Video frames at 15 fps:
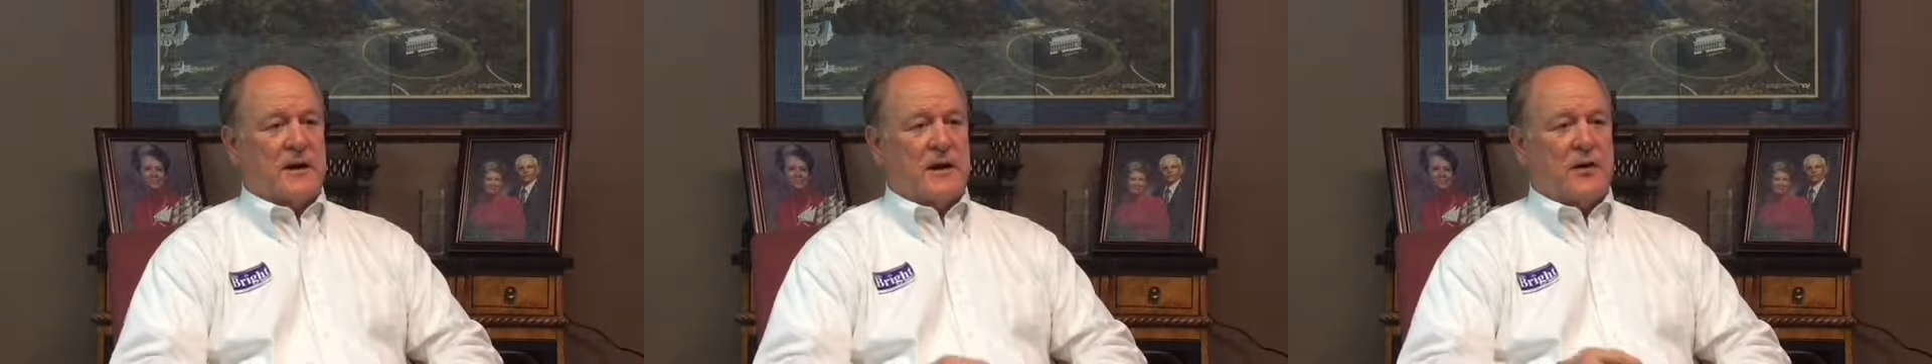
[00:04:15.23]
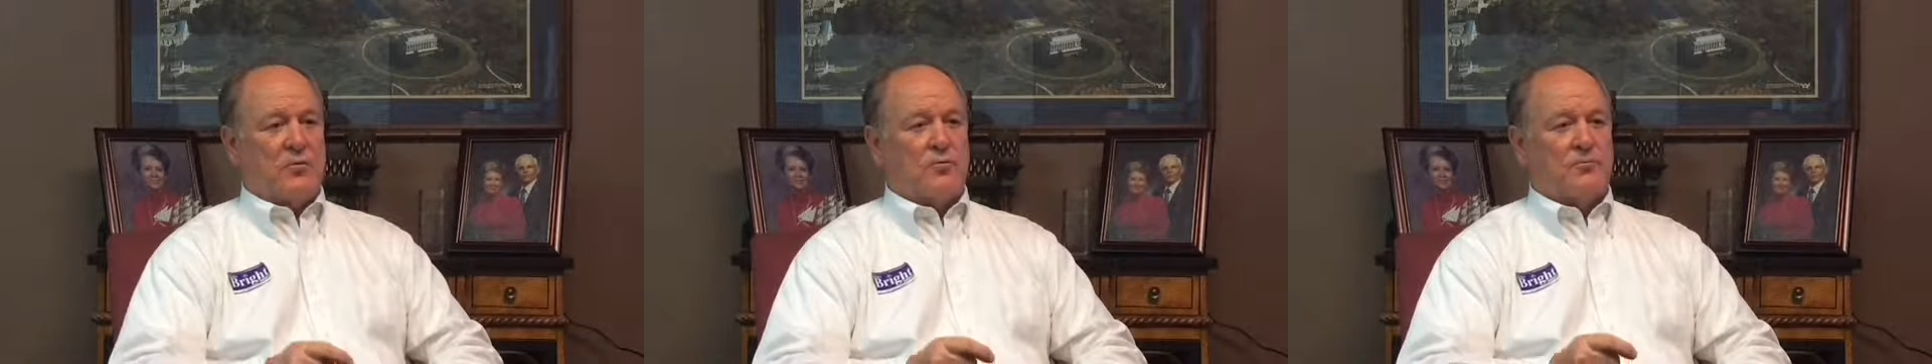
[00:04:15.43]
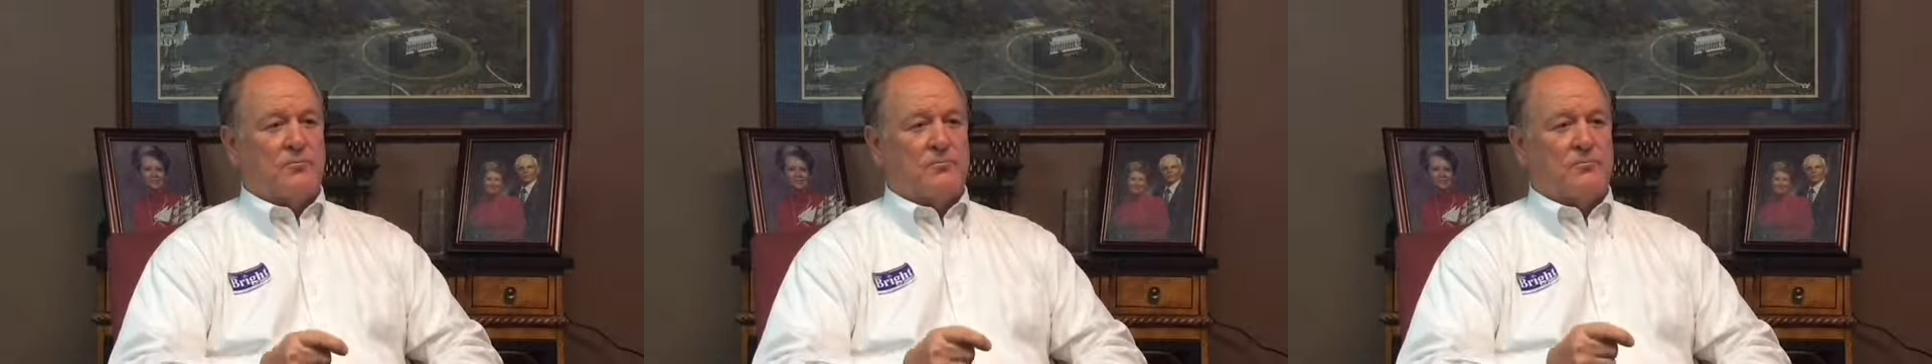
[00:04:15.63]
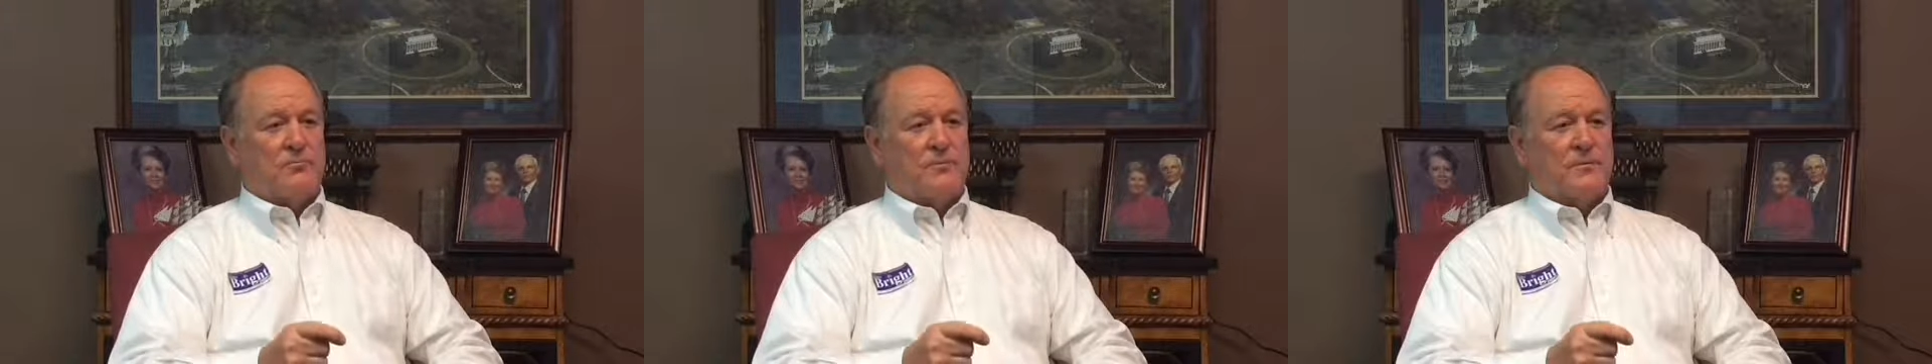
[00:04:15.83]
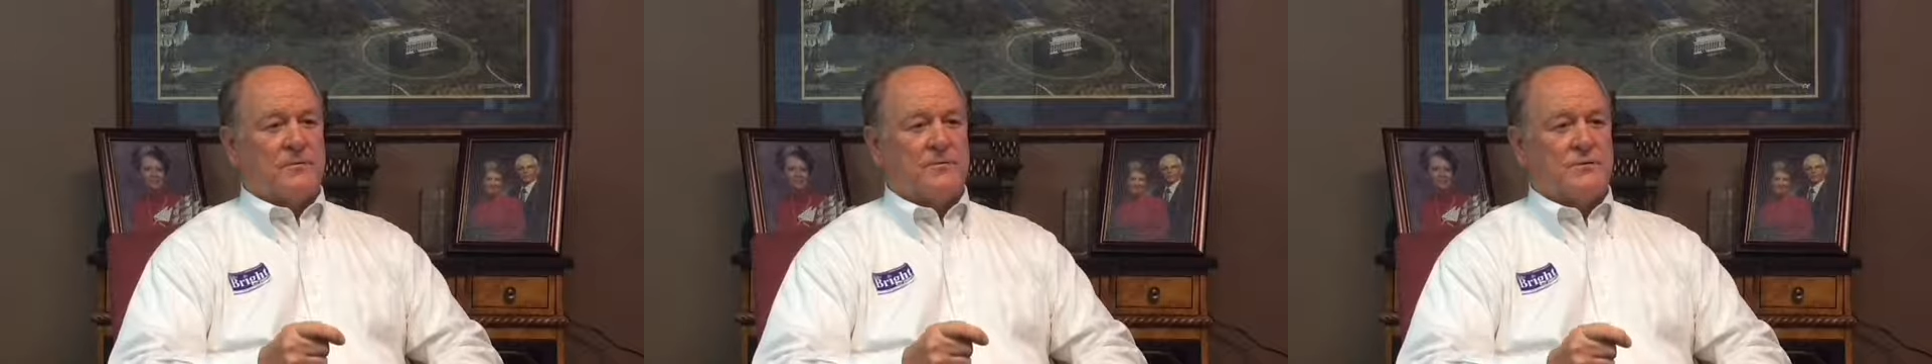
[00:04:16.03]
And on
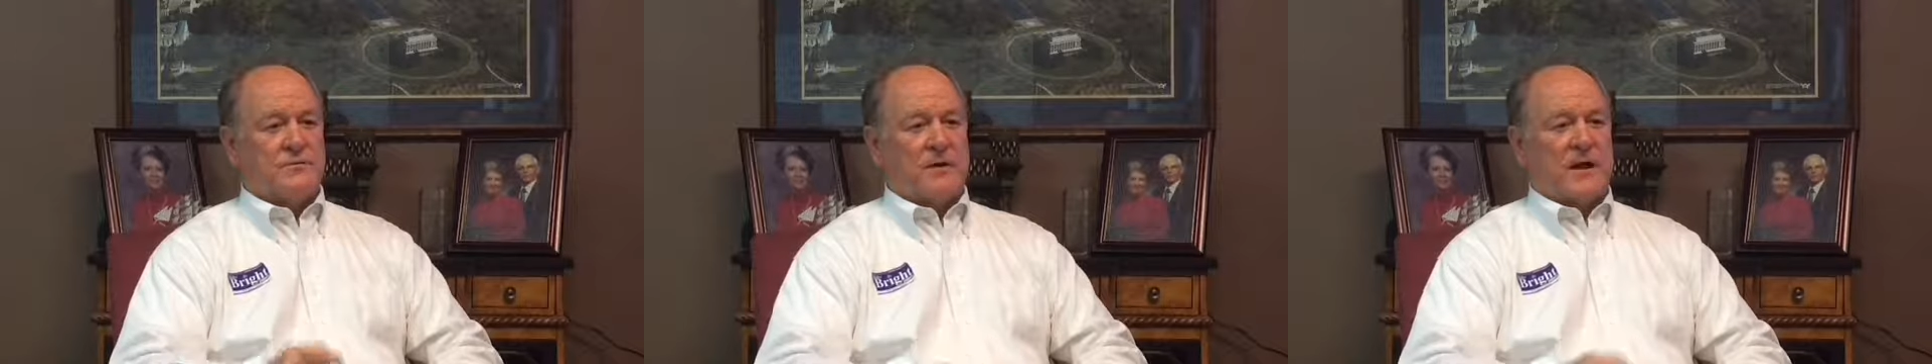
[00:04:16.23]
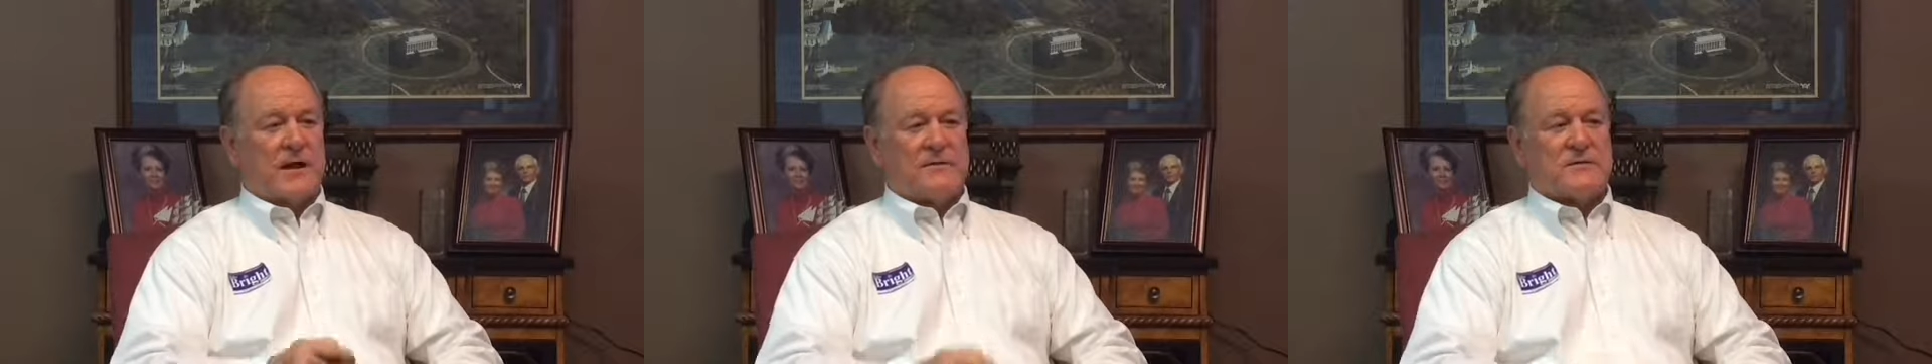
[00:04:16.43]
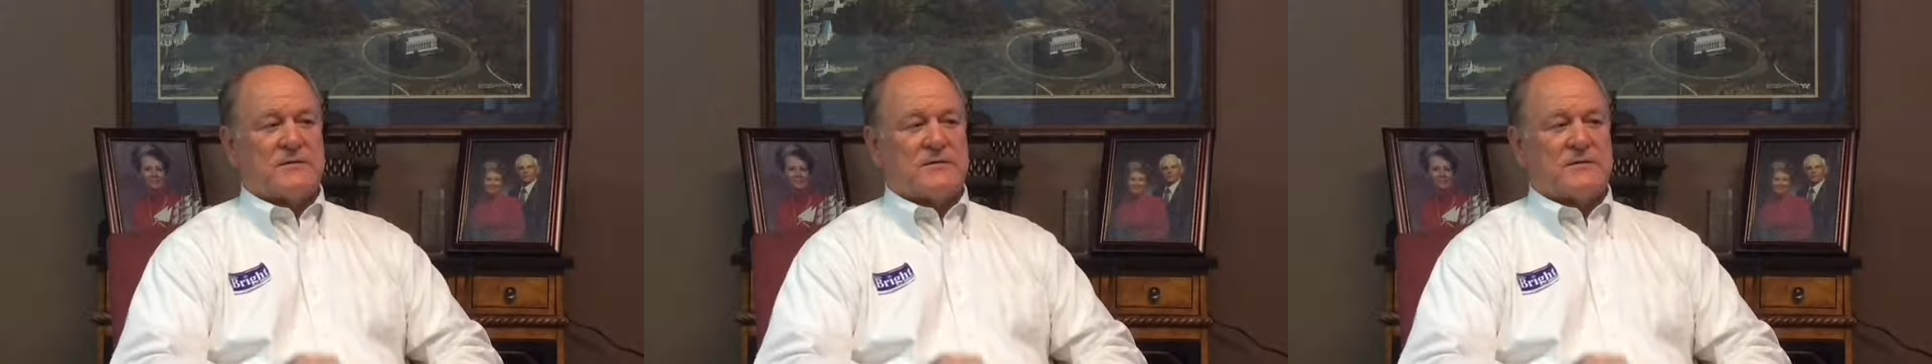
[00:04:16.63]
July the